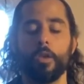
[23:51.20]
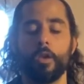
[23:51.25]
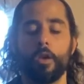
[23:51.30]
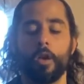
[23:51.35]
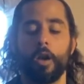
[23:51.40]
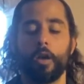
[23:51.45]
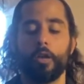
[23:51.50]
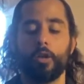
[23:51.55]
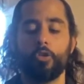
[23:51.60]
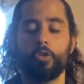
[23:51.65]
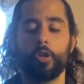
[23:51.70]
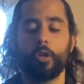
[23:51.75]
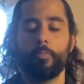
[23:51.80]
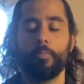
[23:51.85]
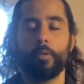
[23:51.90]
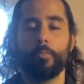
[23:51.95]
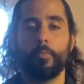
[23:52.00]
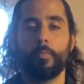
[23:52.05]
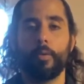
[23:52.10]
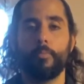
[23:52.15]
I'm going to try to
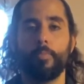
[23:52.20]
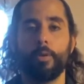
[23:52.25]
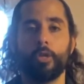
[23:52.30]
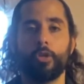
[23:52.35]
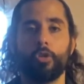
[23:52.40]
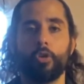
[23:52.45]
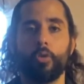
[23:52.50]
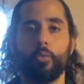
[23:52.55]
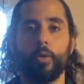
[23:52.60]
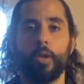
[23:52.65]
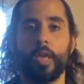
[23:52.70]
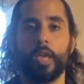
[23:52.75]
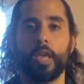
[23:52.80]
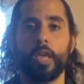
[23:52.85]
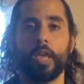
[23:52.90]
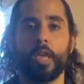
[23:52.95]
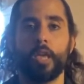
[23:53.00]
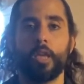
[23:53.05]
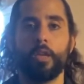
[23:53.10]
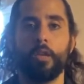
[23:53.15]
bring my big toe
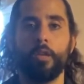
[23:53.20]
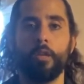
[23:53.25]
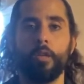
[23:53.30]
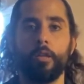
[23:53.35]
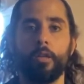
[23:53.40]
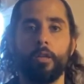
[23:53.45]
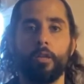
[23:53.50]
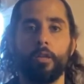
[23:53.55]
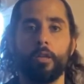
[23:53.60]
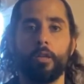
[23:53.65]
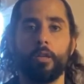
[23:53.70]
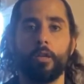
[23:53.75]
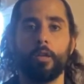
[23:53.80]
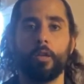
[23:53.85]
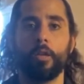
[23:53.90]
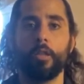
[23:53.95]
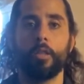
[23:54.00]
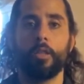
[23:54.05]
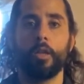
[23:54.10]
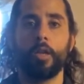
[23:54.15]
in,
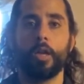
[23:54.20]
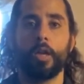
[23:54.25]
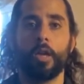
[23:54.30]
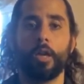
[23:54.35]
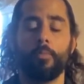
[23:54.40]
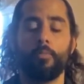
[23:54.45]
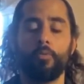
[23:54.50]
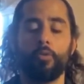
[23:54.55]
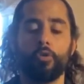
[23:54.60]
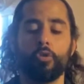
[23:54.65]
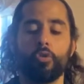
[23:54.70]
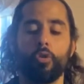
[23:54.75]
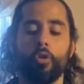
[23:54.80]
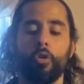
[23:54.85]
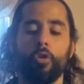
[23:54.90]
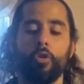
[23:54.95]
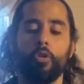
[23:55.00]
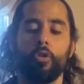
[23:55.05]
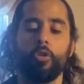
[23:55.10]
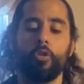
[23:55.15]
and then I'm going to push
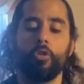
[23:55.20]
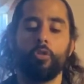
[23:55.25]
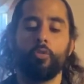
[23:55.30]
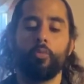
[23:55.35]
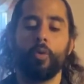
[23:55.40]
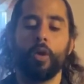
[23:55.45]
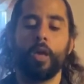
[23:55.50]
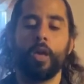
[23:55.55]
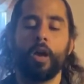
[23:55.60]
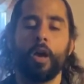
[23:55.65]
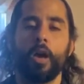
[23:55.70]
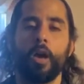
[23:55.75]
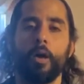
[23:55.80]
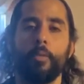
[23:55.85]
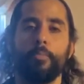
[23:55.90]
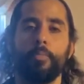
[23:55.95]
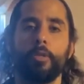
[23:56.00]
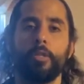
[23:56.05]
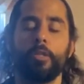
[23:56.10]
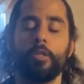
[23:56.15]
all the way
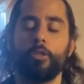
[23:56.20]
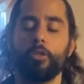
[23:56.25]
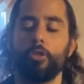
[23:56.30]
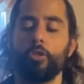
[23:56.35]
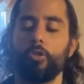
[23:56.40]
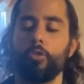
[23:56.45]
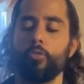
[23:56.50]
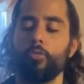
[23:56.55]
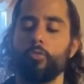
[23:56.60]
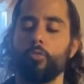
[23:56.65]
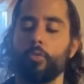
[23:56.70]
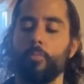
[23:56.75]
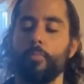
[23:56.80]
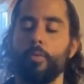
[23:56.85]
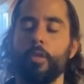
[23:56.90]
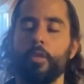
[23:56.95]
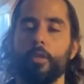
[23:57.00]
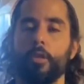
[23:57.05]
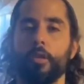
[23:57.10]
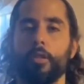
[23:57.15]
up until the toes are
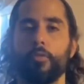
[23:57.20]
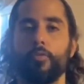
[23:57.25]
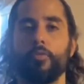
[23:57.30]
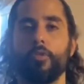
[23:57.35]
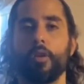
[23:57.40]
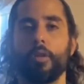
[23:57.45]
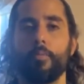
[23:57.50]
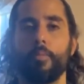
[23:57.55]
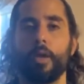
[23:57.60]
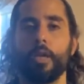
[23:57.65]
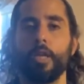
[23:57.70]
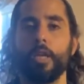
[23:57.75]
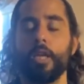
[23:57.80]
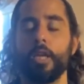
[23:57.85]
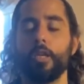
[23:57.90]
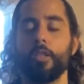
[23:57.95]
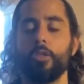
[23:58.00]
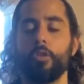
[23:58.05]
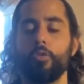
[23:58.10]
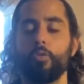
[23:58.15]
peeling to the front of my knee
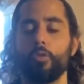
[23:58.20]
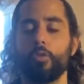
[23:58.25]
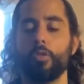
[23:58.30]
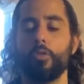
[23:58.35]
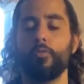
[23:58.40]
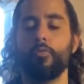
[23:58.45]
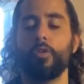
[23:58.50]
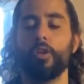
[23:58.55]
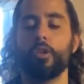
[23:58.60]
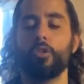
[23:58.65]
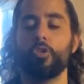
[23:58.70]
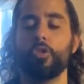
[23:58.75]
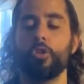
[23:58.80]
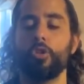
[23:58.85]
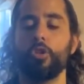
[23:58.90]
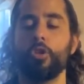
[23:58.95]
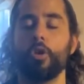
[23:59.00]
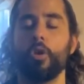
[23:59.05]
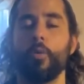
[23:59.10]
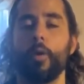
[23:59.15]
and the dorsiflexion
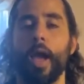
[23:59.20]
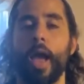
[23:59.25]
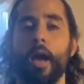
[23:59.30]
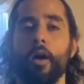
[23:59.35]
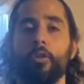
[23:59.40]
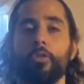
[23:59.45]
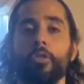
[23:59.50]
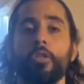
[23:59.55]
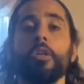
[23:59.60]
to go out.